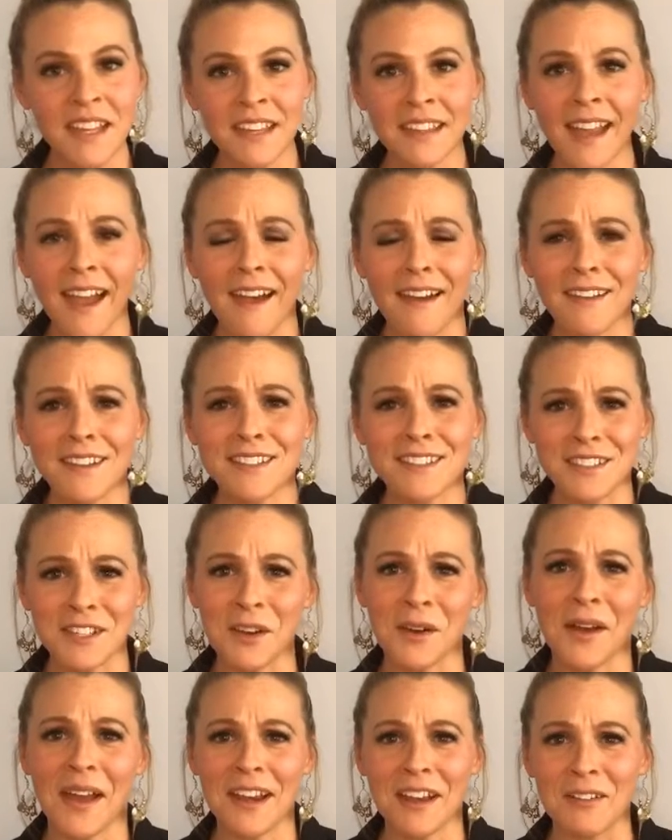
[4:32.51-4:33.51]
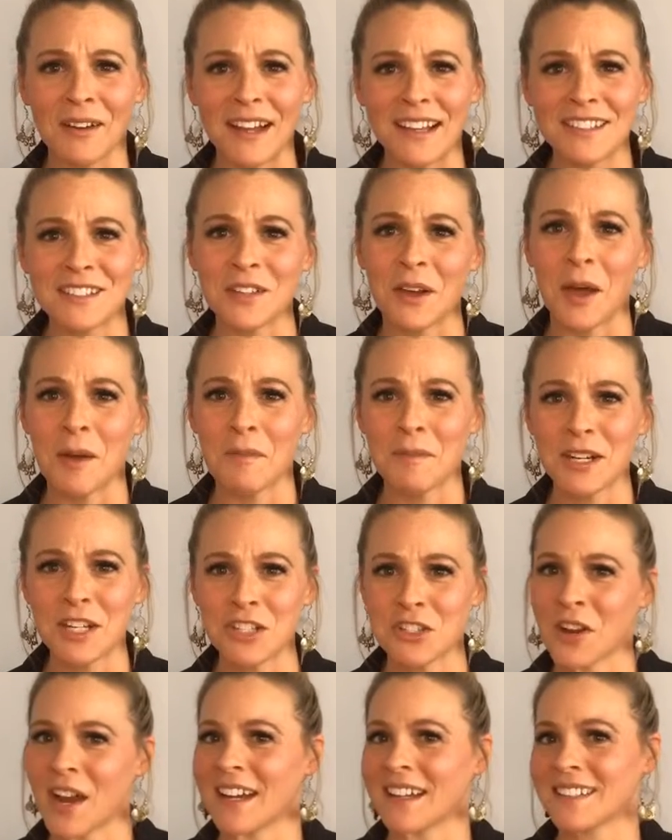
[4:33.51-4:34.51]
yeah, so anyway, so I'm going
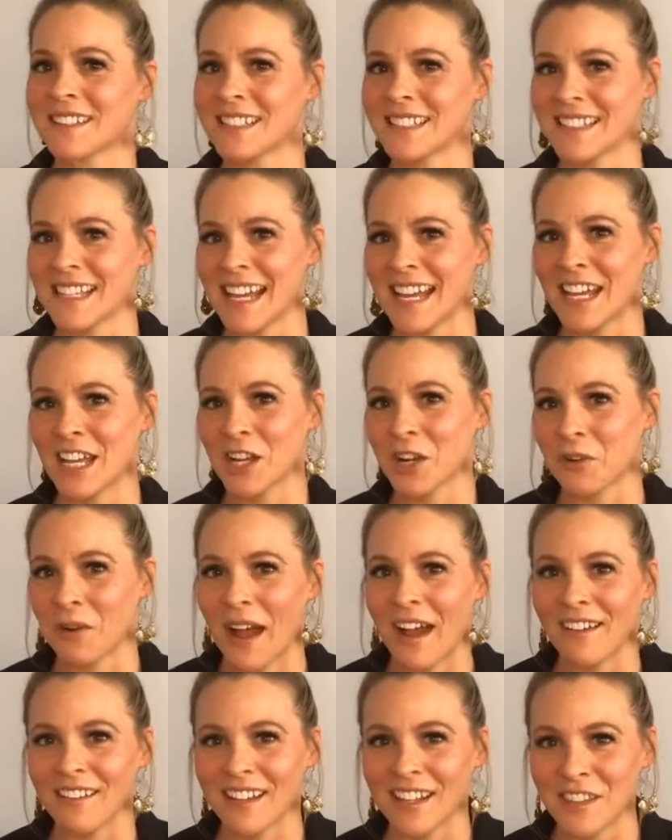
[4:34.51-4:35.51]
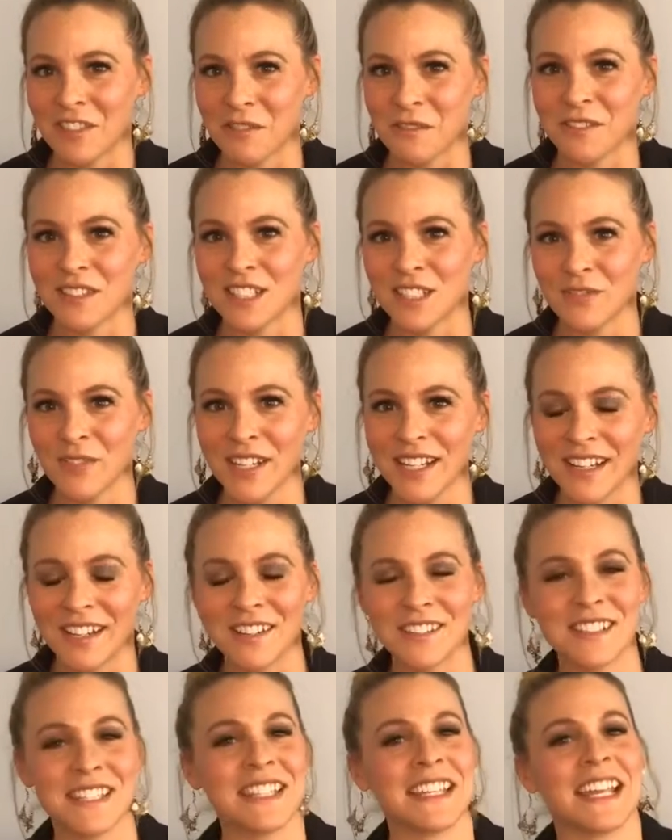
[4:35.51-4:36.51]
to try to stay grounded through this
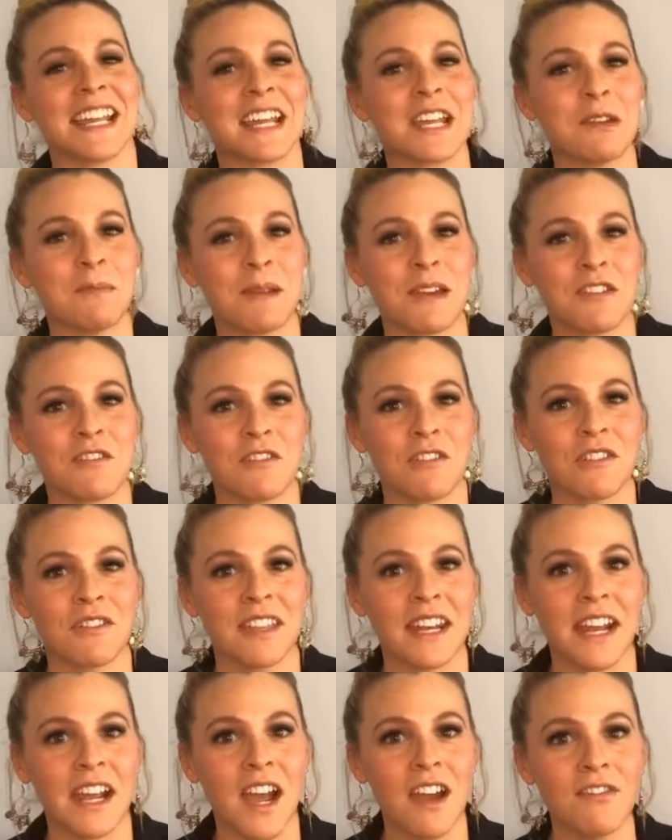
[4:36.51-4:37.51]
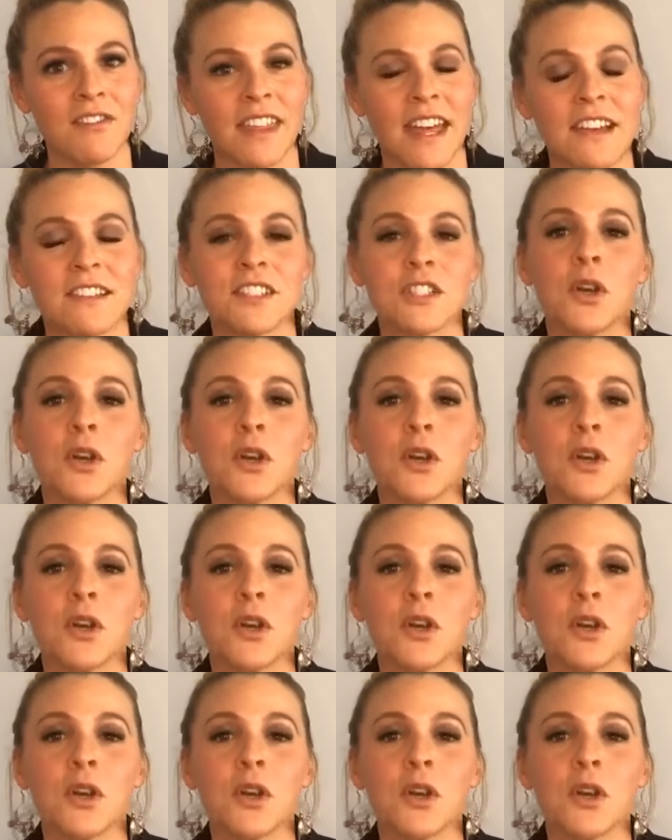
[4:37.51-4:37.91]
video so that I can make sure that I cover that.